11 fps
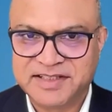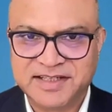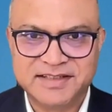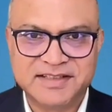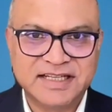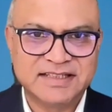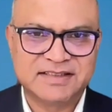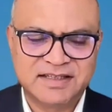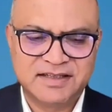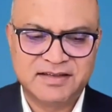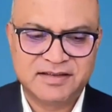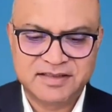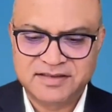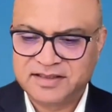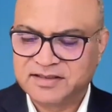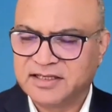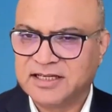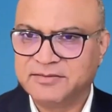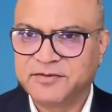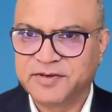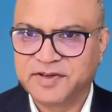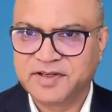It's an intense and interesting
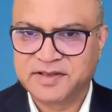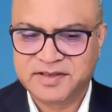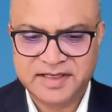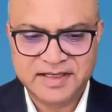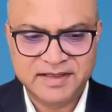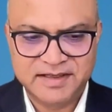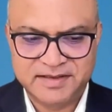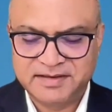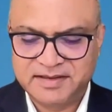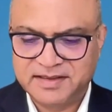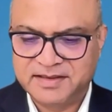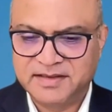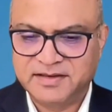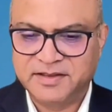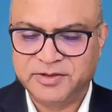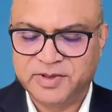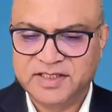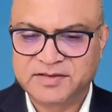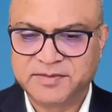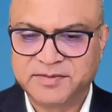time for the country here in the US.